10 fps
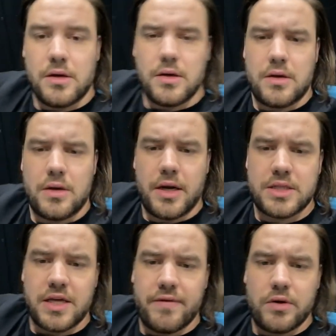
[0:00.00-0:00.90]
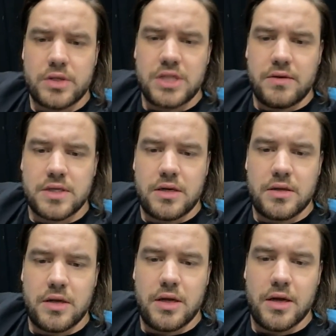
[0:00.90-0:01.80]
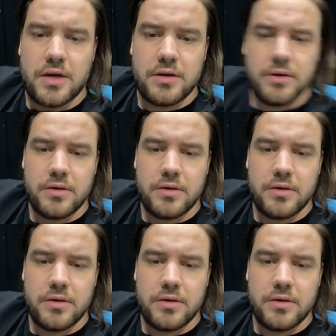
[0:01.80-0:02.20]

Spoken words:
And let's have a look, see if there's anything here.